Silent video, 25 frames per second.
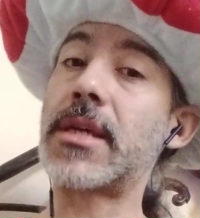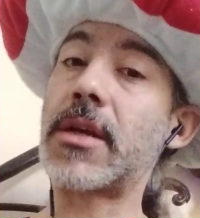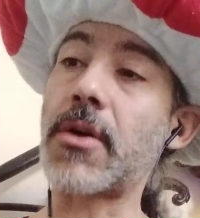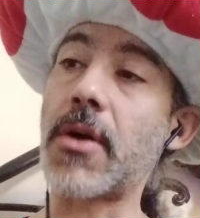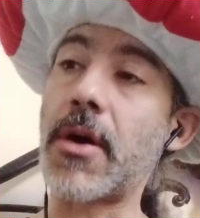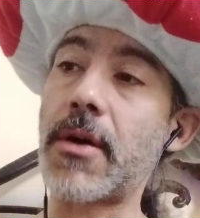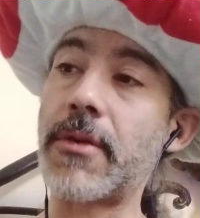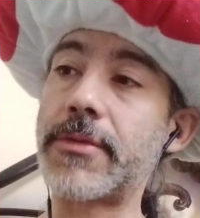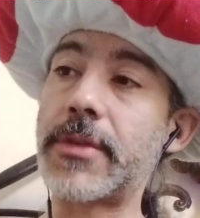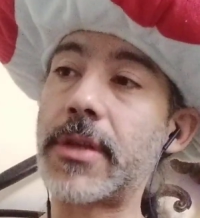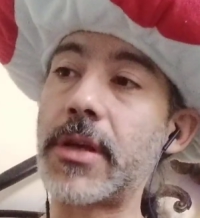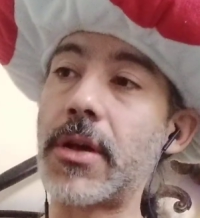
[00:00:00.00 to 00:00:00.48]
it
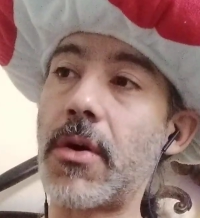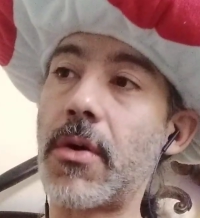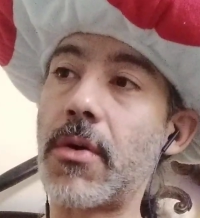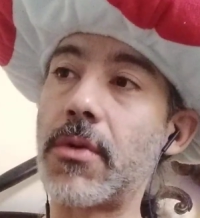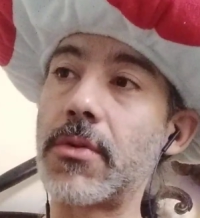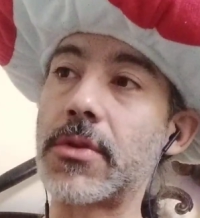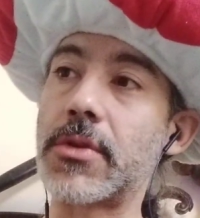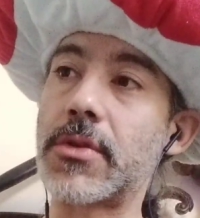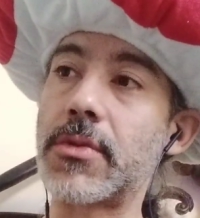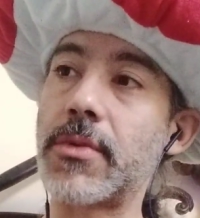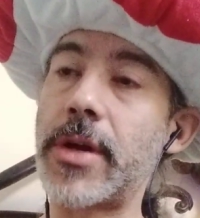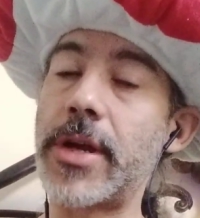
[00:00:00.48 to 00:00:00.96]
off the
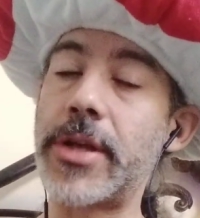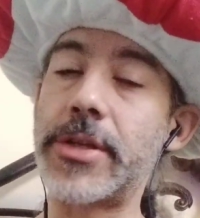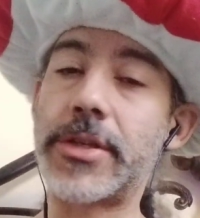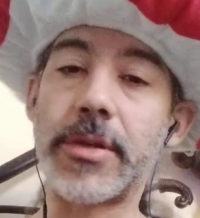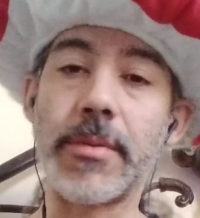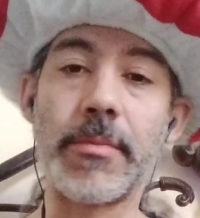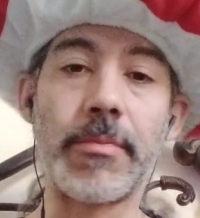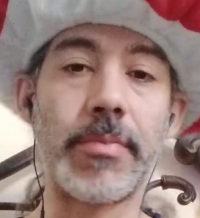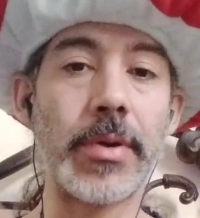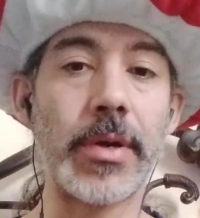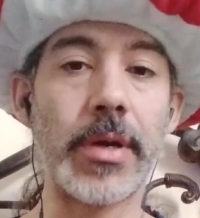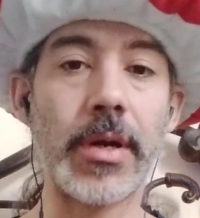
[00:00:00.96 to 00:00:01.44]
old Switch
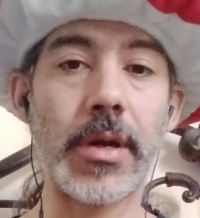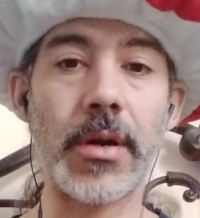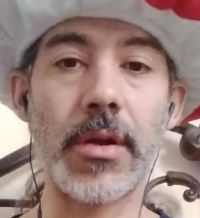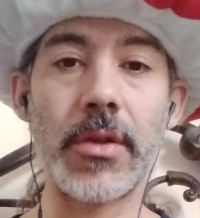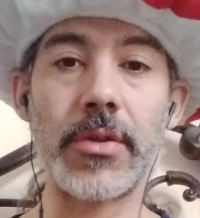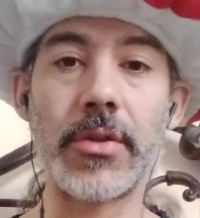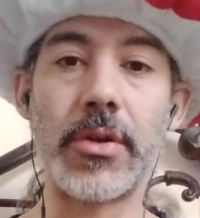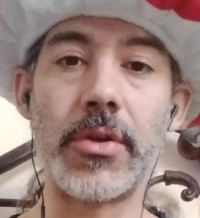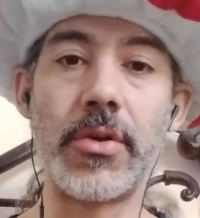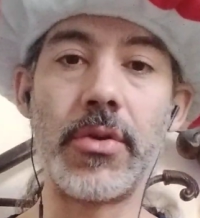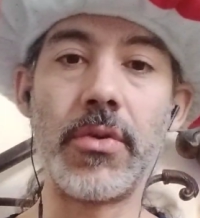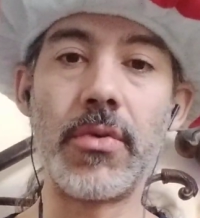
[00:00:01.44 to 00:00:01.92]
and put it
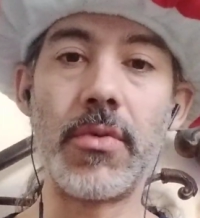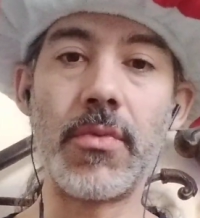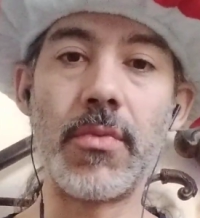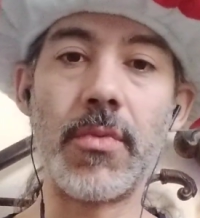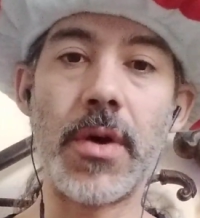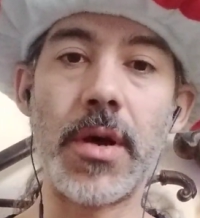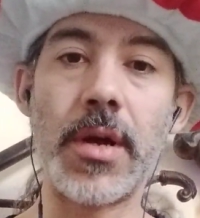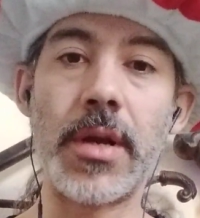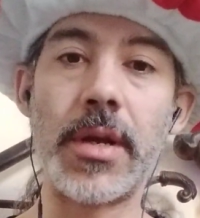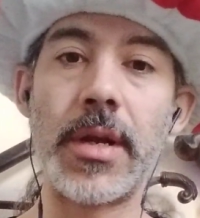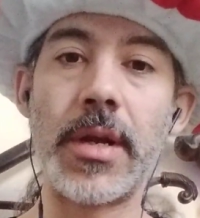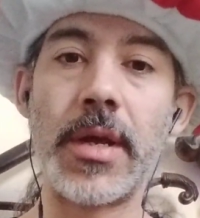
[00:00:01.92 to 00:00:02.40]
on the new
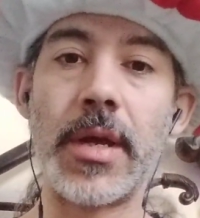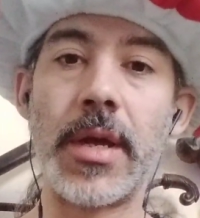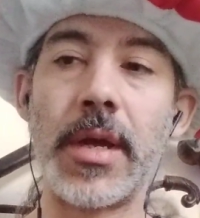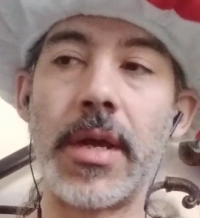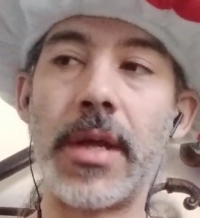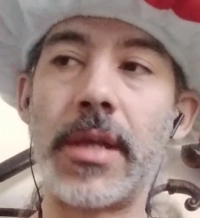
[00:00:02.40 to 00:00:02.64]
one.